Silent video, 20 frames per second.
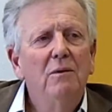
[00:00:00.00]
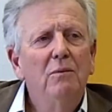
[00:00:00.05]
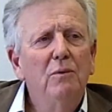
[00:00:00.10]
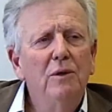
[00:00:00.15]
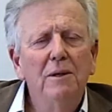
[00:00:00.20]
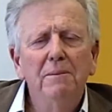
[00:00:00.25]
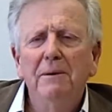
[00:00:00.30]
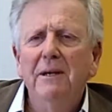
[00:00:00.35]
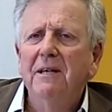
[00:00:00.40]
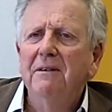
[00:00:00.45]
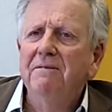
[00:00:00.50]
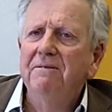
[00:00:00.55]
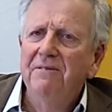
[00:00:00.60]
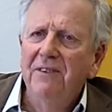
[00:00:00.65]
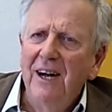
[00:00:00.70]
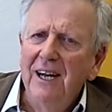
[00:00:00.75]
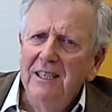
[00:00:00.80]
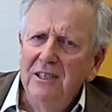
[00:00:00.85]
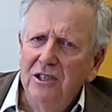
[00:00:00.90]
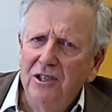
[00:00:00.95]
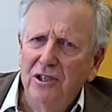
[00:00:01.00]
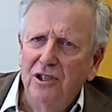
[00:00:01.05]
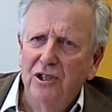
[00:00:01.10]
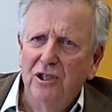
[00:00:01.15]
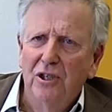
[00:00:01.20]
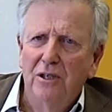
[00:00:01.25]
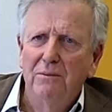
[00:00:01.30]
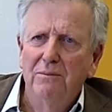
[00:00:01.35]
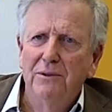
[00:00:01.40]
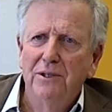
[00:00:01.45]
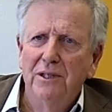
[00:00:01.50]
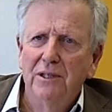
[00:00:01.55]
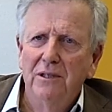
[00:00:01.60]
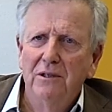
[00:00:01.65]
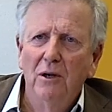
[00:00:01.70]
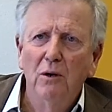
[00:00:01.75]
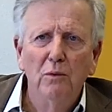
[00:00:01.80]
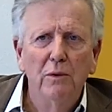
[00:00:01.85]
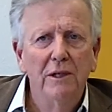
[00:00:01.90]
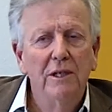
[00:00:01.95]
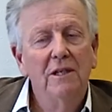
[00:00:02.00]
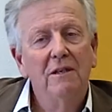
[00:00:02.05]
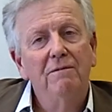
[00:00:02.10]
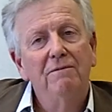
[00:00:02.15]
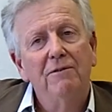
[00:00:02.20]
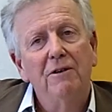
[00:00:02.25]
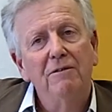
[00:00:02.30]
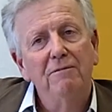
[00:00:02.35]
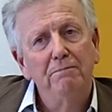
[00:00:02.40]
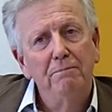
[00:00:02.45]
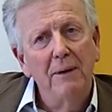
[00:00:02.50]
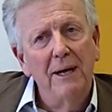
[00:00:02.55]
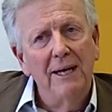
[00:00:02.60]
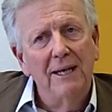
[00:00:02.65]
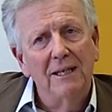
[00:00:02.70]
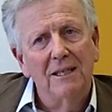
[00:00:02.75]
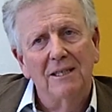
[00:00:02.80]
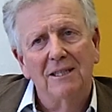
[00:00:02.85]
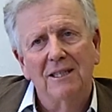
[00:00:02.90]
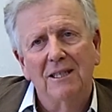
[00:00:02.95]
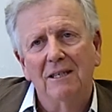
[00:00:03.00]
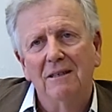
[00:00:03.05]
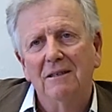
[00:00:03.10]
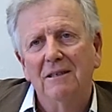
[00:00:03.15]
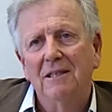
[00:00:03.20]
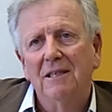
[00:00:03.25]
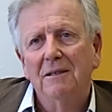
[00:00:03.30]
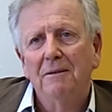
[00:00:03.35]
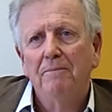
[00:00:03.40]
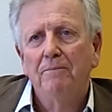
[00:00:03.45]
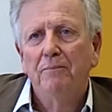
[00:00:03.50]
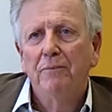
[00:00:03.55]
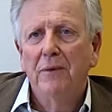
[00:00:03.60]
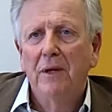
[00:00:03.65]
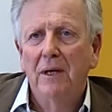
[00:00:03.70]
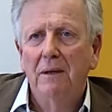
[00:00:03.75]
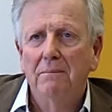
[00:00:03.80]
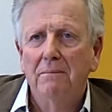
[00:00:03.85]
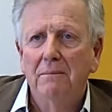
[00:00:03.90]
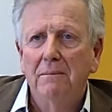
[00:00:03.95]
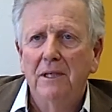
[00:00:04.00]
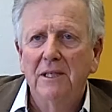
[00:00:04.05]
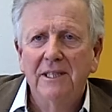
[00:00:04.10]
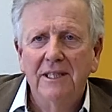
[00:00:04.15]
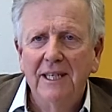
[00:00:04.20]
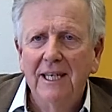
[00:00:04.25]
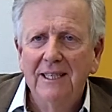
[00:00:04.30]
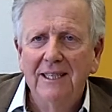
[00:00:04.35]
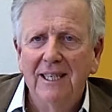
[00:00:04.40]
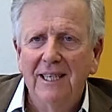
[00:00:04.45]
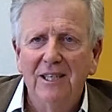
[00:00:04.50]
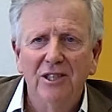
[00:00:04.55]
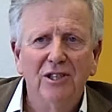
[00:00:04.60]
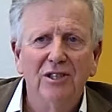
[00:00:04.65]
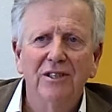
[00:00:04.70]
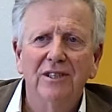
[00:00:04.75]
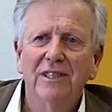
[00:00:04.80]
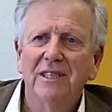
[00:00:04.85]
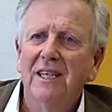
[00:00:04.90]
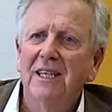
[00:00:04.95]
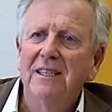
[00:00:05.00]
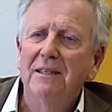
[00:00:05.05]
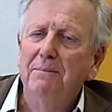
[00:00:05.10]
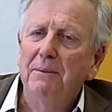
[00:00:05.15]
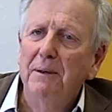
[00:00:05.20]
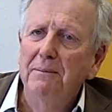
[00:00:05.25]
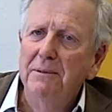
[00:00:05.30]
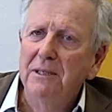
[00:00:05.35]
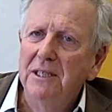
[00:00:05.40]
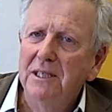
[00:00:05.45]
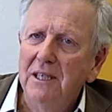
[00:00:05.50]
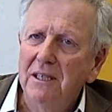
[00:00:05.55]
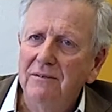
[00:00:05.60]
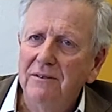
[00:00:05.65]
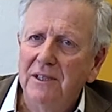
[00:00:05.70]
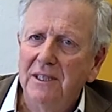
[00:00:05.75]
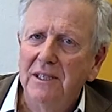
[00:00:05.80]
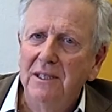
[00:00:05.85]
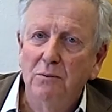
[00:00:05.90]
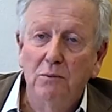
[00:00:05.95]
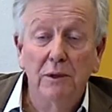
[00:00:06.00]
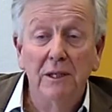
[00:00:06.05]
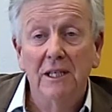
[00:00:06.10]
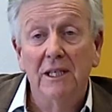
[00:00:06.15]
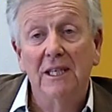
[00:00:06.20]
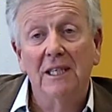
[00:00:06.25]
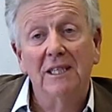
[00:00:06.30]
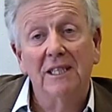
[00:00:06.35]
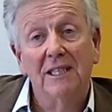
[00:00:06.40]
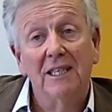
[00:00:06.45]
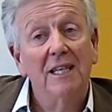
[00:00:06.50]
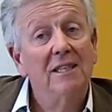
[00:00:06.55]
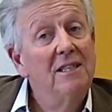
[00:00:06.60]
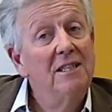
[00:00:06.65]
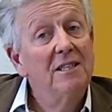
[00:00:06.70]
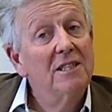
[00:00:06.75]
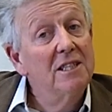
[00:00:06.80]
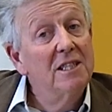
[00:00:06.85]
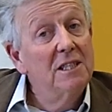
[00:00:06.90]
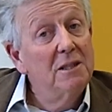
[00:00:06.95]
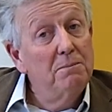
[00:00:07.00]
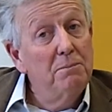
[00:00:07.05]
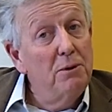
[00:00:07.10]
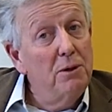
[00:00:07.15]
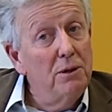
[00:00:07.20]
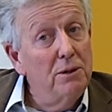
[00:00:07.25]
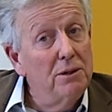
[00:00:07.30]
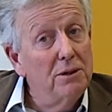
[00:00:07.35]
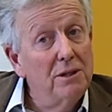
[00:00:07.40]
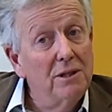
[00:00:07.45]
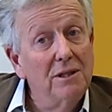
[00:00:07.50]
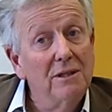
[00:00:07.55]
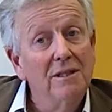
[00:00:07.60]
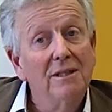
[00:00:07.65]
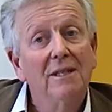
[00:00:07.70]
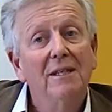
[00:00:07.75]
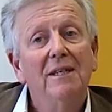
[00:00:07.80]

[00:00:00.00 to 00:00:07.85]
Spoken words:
Would it be confined to shops, or would it involve banks and estate agents and other public services? Would it extend into sport?